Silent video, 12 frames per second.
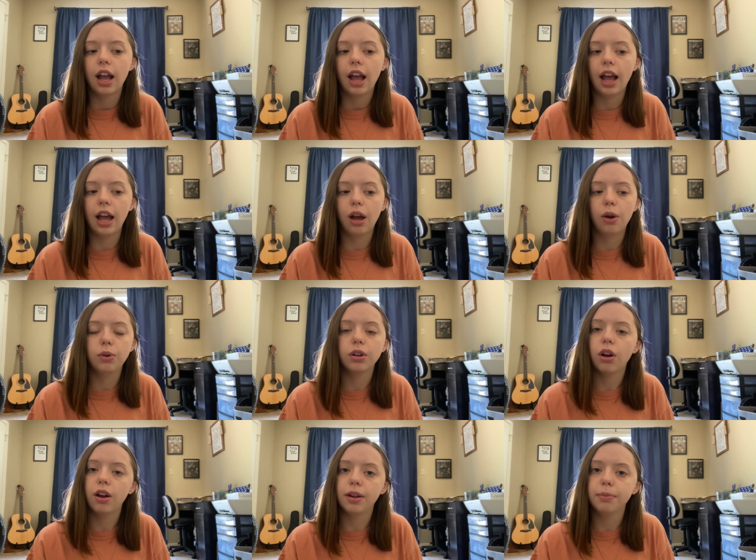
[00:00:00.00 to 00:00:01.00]
how
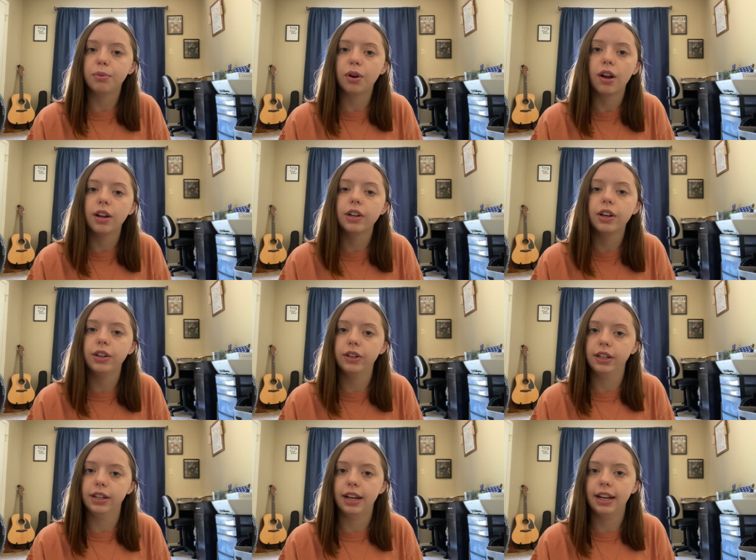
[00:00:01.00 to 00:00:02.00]
God brought Hunter
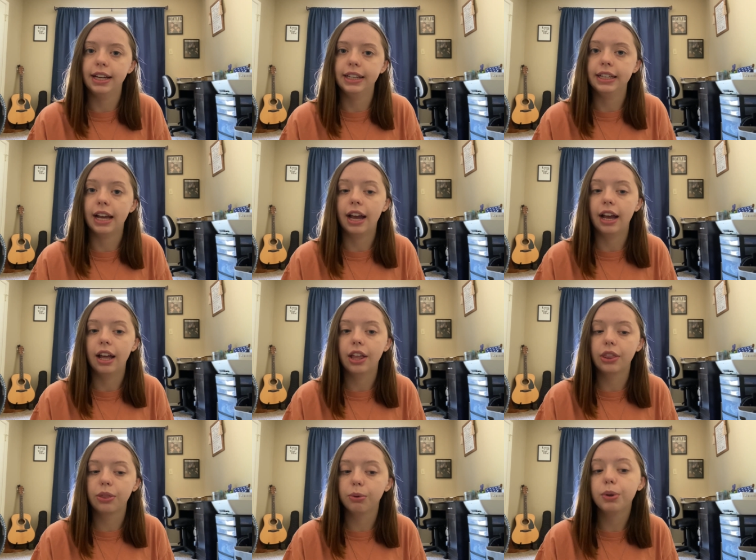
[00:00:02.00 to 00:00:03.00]
and I
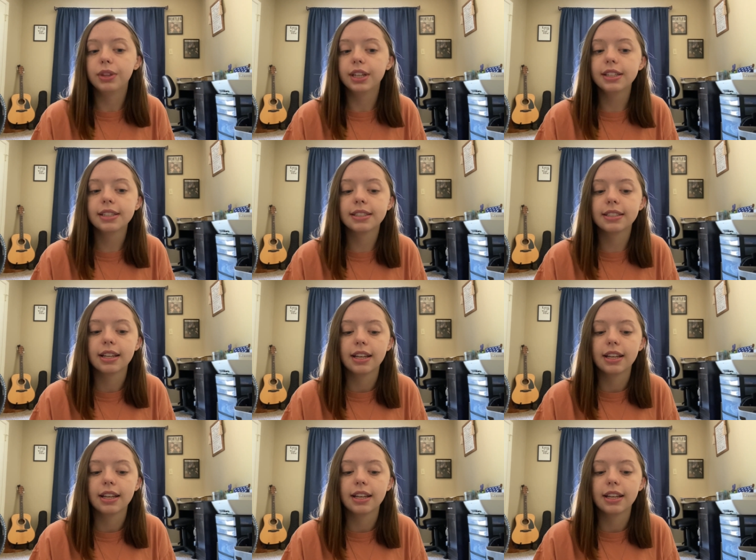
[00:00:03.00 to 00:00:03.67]
through this